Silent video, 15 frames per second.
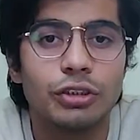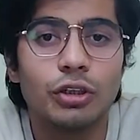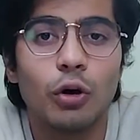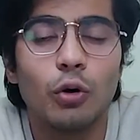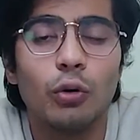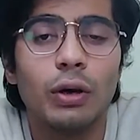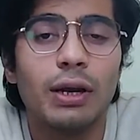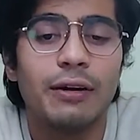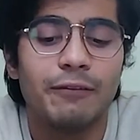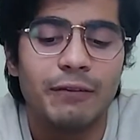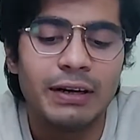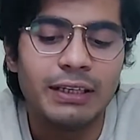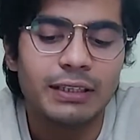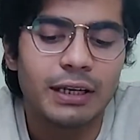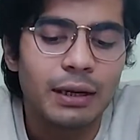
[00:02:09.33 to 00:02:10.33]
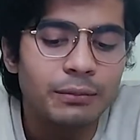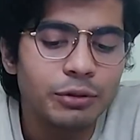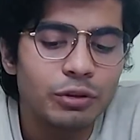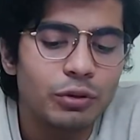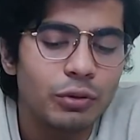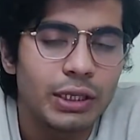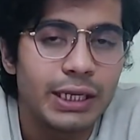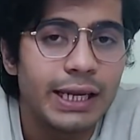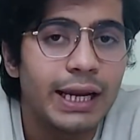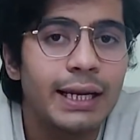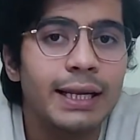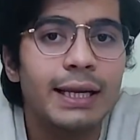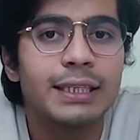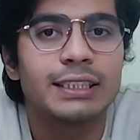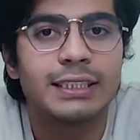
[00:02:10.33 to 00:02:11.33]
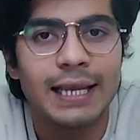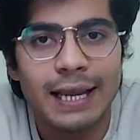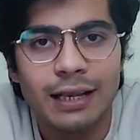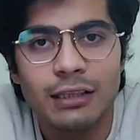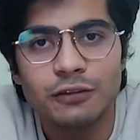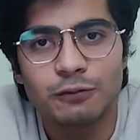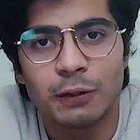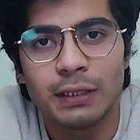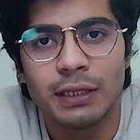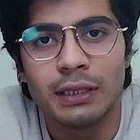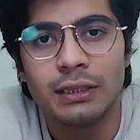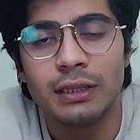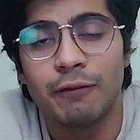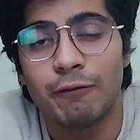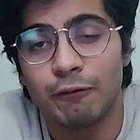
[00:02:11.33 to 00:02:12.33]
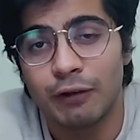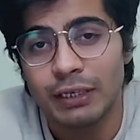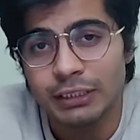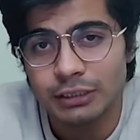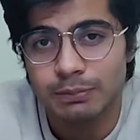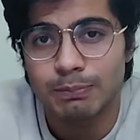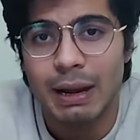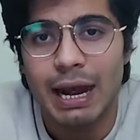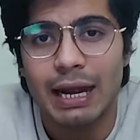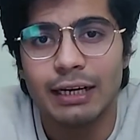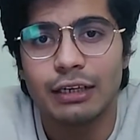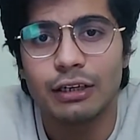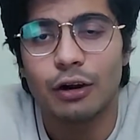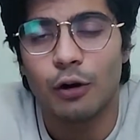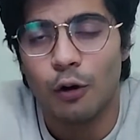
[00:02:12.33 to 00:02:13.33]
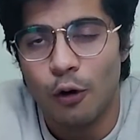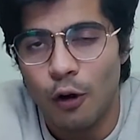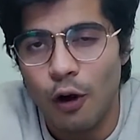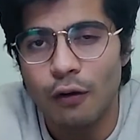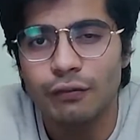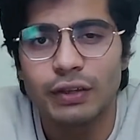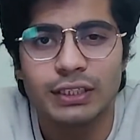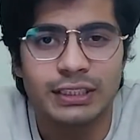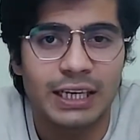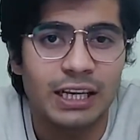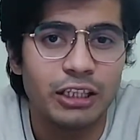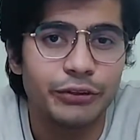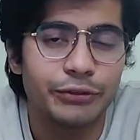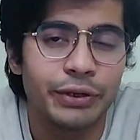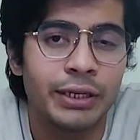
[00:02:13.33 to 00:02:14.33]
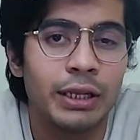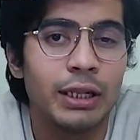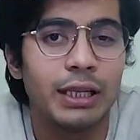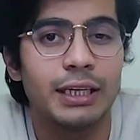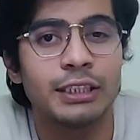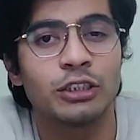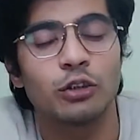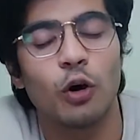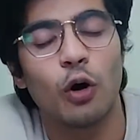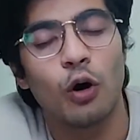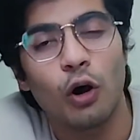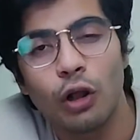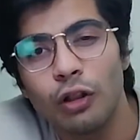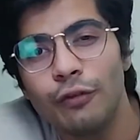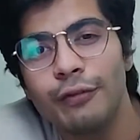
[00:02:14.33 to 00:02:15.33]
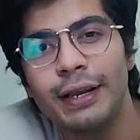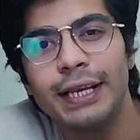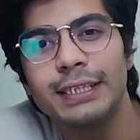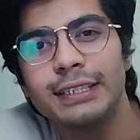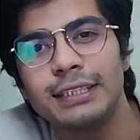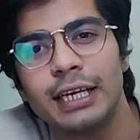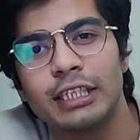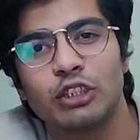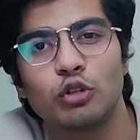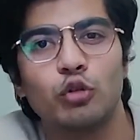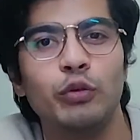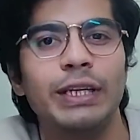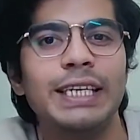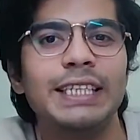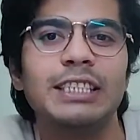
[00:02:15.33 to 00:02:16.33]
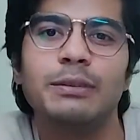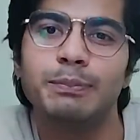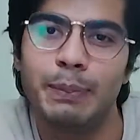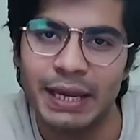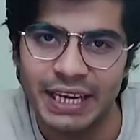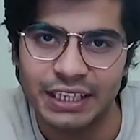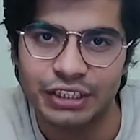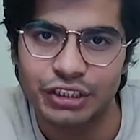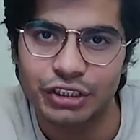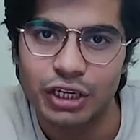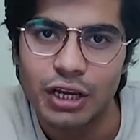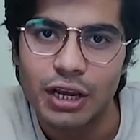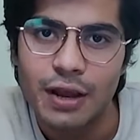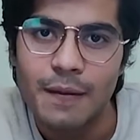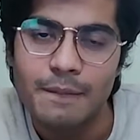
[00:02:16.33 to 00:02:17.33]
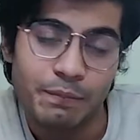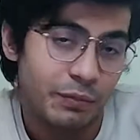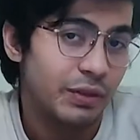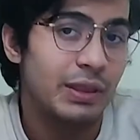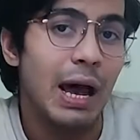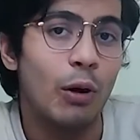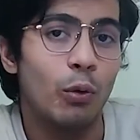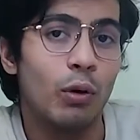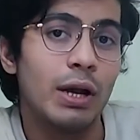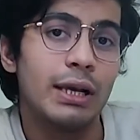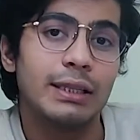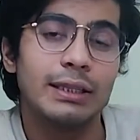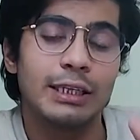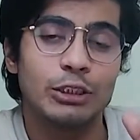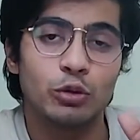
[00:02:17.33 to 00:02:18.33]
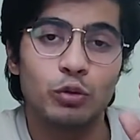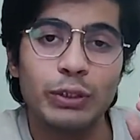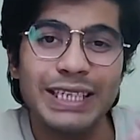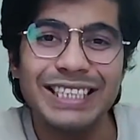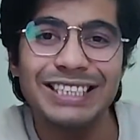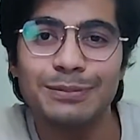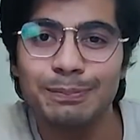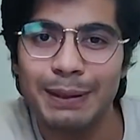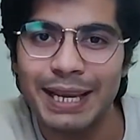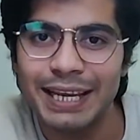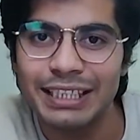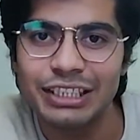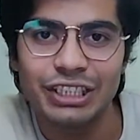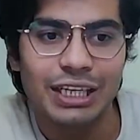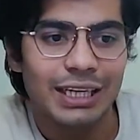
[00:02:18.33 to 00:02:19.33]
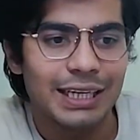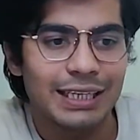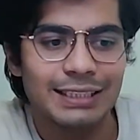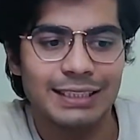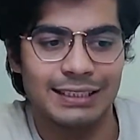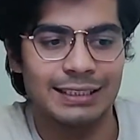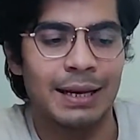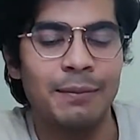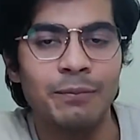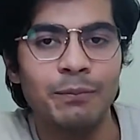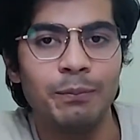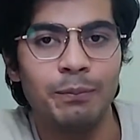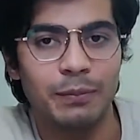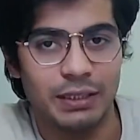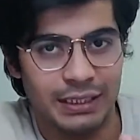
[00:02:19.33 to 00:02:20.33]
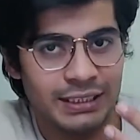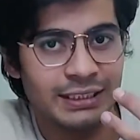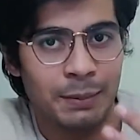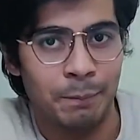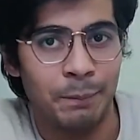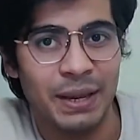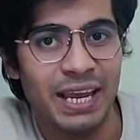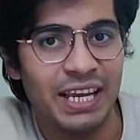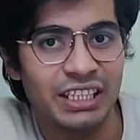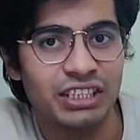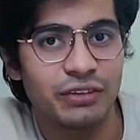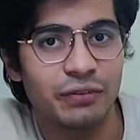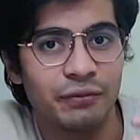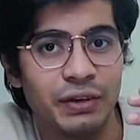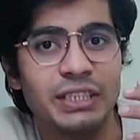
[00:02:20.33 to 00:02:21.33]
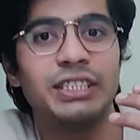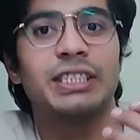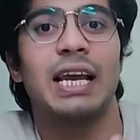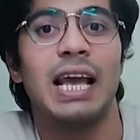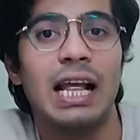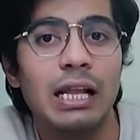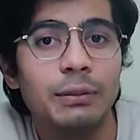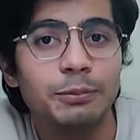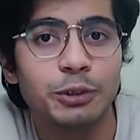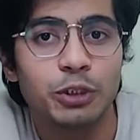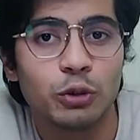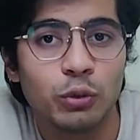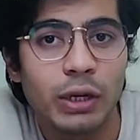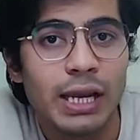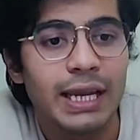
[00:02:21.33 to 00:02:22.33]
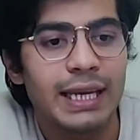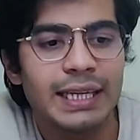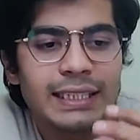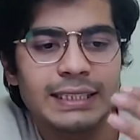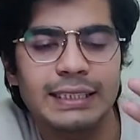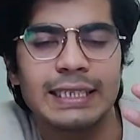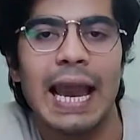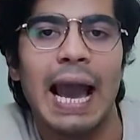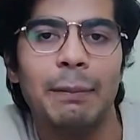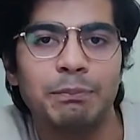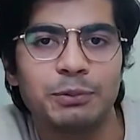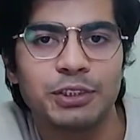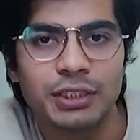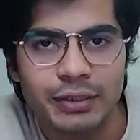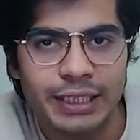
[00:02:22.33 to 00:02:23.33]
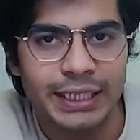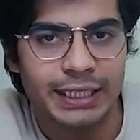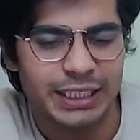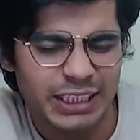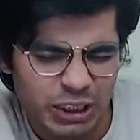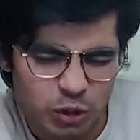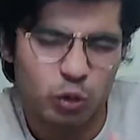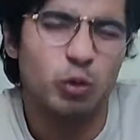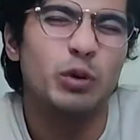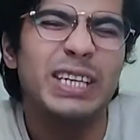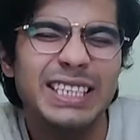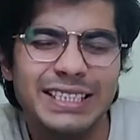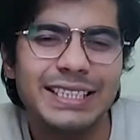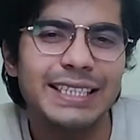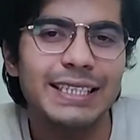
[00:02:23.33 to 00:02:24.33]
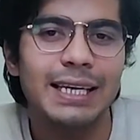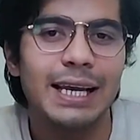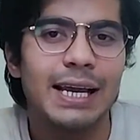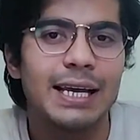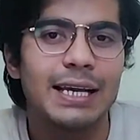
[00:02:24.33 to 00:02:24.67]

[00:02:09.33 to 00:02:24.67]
So when it comes to creating a sales funnel, the first part of the sales funnel is always the squeeze page. Now the squeeze page is the page which helps you in capturing, squeezing